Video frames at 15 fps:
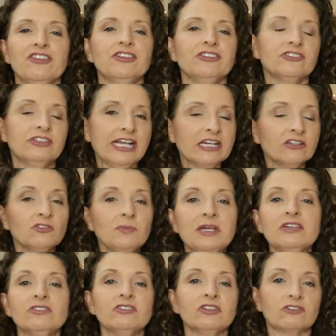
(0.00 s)
This next
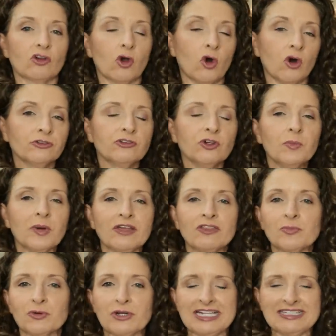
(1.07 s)
piece is also by
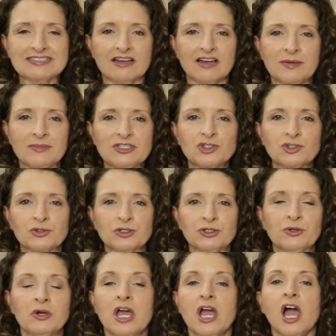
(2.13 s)
the brand Time and
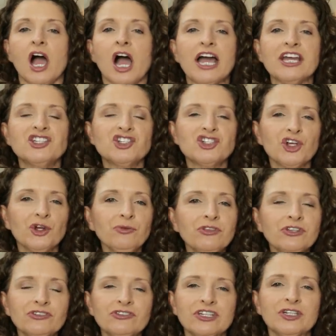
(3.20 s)
True. I showed
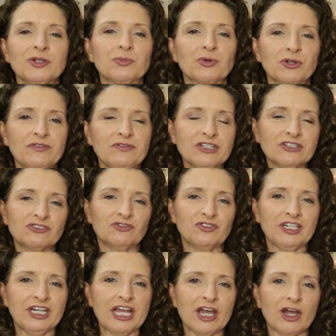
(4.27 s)
this in a previous
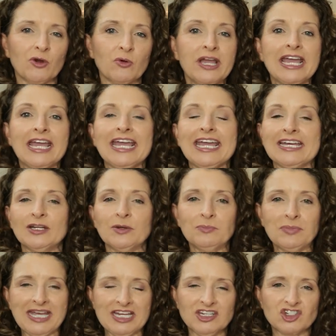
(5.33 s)
video in a
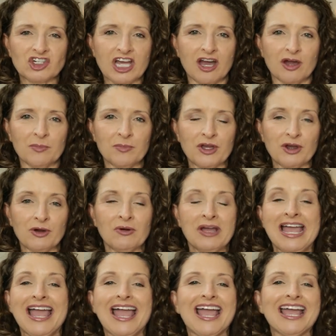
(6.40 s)
beige combo,
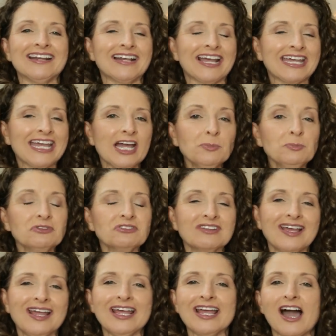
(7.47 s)
and I kept
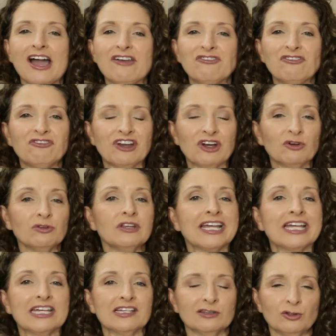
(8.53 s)
saying I felt
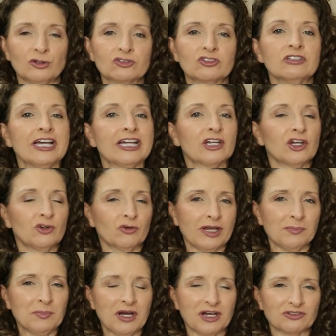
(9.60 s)
like it looked like a
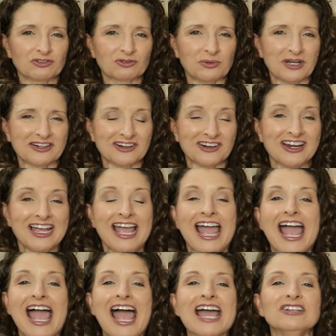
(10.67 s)
grandpa sweater.
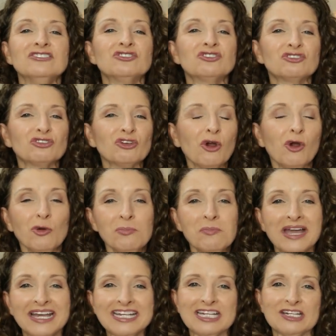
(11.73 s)
And so
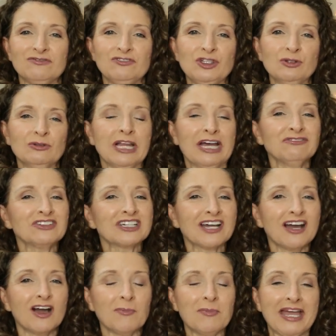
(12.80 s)
many of you left the
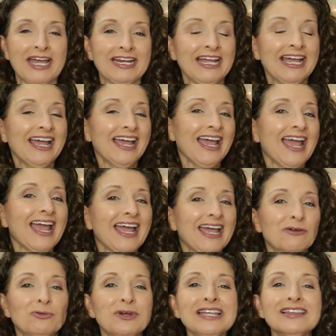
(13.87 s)
comment,
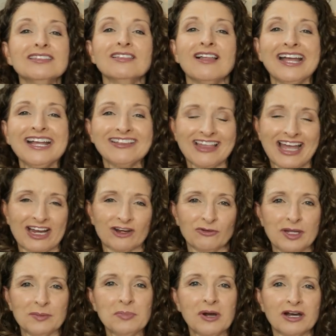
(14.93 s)
hey, we like that
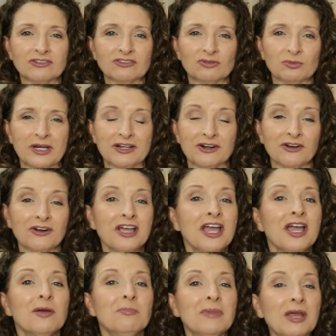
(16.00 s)
grandpa sweater.
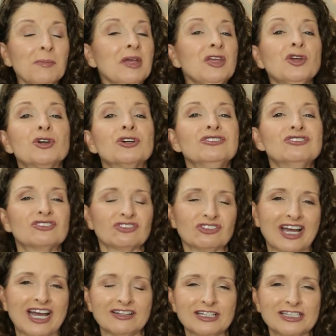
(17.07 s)
Maybe you could
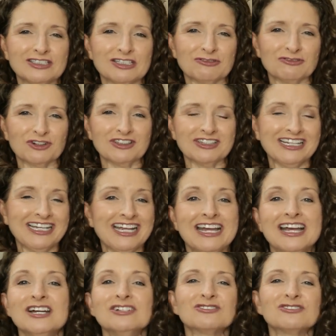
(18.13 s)
style it differently.